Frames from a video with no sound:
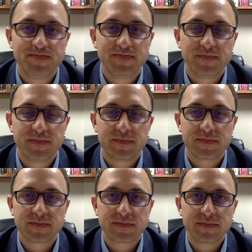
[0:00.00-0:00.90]

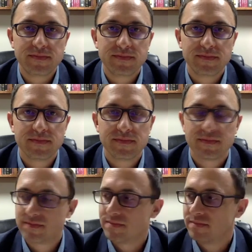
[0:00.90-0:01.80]

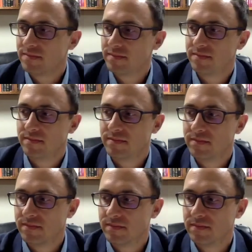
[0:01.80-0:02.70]

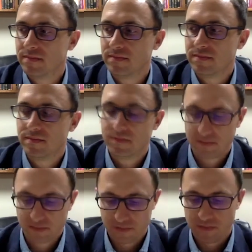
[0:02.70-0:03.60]

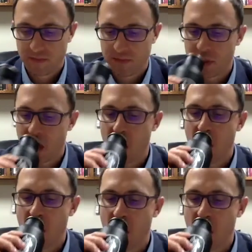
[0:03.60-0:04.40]
(silence)